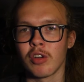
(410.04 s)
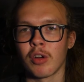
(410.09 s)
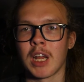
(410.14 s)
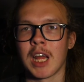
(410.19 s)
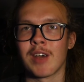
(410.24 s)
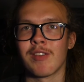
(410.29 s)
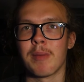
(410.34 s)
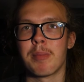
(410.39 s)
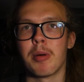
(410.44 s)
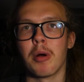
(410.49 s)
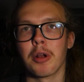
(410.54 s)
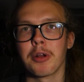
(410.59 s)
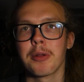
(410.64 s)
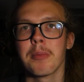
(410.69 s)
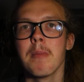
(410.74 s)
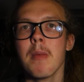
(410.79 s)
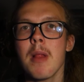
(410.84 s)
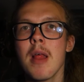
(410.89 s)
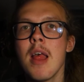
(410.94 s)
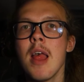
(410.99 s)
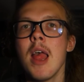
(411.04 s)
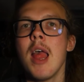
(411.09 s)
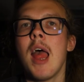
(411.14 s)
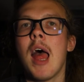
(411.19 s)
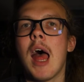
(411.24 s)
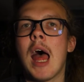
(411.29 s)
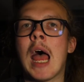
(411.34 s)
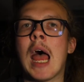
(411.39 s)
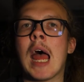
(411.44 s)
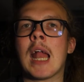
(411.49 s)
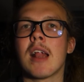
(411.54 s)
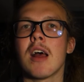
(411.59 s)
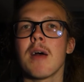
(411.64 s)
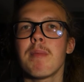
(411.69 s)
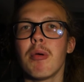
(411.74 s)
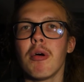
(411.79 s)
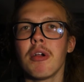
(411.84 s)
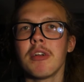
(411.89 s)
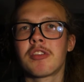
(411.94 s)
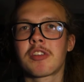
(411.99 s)
you only have upload. And
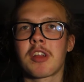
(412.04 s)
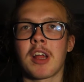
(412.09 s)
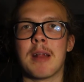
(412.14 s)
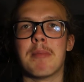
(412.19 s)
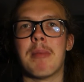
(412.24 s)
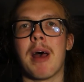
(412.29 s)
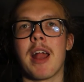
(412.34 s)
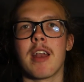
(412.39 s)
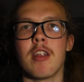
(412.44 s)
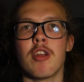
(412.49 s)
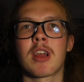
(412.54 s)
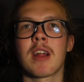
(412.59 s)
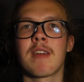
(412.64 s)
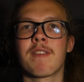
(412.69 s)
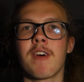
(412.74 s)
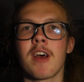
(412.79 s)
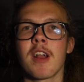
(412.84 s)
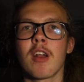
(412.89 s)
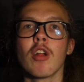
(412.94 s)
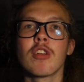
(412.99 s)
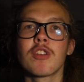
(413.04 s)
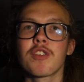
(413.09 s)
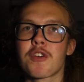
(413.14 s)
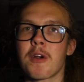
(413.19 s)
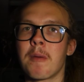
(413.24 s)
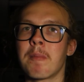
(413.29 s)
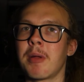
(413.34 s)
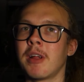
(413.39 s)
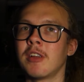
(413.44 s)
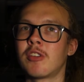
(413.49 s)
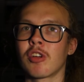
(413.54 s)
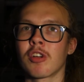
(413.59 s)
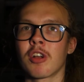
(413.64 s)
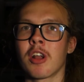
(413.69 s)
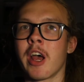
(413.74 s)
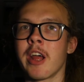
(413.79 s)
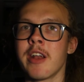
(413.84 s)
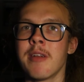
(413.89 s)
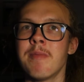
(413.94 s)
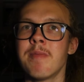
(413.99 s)
upload is kind of bad. You can find lots of complaints
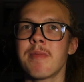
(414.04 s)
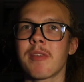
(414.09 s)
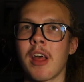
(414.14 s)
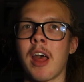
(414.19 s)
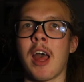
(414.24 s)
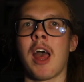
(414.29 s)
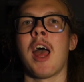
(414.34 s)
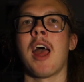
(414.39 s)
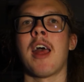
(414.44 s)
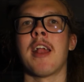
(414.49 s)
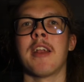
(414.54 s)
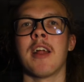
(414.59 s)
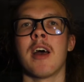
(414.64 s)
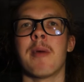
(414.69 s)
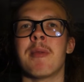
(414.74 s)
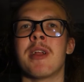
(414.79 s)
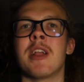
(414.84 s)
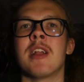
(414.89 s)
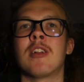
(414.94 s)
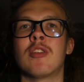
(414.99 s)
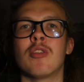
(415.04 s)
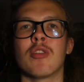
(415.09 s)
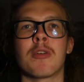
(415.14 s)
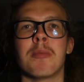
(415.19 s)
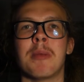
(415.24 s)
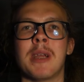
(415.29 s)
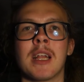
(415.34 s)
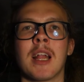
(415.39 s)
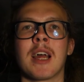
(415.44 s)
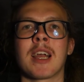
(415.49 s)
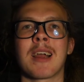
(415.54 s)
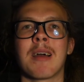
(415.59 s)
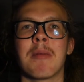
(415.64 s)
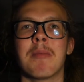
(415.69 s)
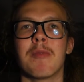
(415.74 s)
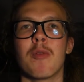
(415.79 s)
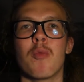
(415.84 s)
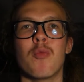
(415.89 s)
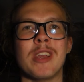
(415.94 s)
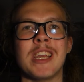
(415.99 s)
online, and I mean, it took me like a
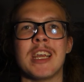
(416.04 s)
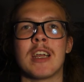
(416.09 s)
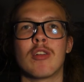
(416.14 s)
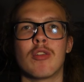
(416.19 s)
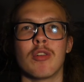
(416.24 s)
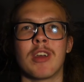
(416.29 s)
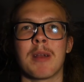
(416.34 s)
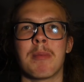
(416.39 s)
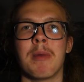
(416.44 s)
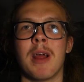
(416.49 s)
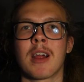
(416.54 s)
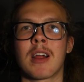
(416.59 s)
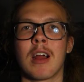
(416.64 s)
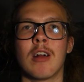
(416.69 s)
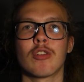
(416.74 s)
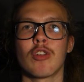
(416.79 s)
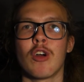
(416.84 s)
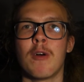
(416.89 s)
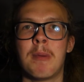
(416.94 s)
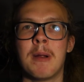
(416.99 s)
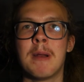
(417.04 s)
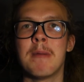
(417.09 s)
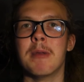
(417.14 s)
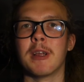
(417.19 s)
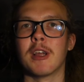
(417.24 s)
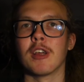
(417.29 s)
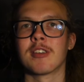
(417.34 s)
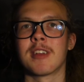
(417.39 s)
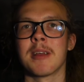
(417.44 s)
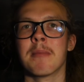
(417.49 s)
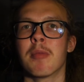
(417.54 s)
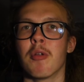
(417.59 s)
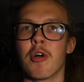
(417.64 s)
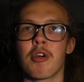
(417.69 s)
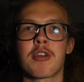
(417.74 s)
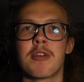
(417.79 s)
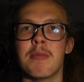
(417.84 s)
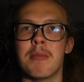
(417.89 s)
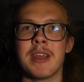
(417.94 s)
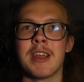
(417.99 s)
week to get my account open because they
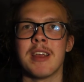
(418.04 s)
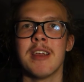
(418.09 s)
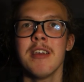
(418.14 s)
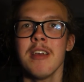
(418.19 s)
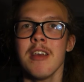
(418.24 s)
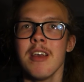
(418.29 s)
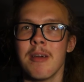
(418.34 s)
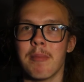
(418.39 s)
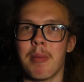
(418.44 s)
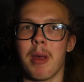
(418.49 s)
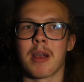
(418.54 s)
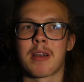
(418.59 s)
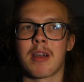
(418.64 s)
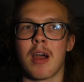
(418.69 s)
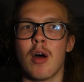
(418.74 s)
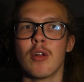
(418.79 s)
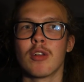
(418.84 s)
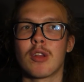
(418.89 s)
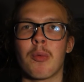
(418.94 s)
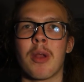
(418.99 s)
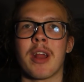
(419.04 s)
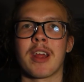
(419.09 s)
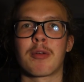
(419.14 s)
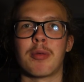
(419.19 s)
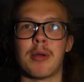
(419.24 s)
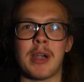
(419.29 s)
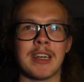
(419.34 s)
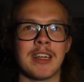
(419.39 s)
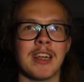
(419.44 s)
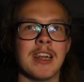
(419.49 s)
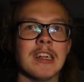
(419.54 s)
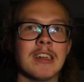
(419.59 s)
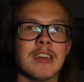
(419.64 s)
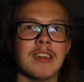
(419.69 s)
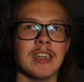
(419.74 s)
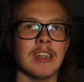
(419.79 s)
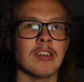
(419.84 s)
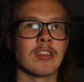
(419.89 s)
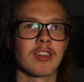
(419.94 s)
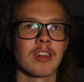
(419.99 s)
blocked me my account when I created it
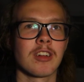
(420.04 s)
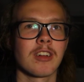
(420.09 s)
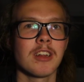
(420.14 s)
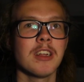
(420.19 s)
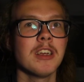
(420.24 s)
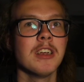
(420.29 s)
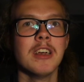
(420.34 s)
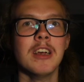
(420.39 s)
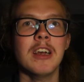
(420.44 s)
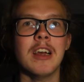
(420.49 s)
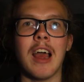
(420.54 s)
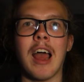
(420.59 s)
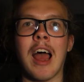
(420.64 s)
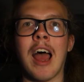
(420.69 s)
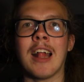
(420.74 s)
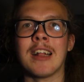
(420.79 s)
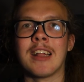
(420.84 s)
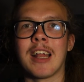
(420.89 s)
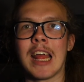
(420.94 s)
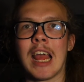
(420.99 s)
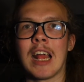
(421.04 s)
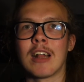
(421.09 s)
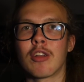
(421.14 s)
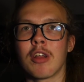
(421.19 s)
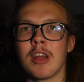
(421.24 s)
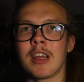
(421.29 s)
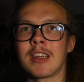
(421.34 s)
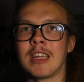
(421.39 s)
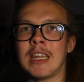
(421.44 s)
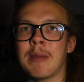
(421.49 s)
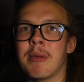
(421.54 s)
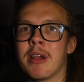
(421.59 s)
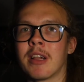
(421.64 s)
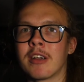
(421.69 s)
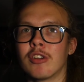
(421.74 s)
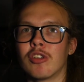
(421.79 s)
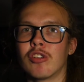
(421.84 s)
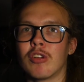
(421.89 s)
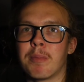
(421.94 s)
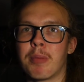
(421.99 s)
instantly, and then I had to like email
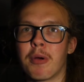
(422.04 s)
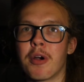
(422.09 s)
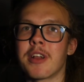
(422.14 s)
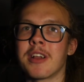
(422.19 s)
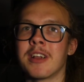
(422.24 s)
their support,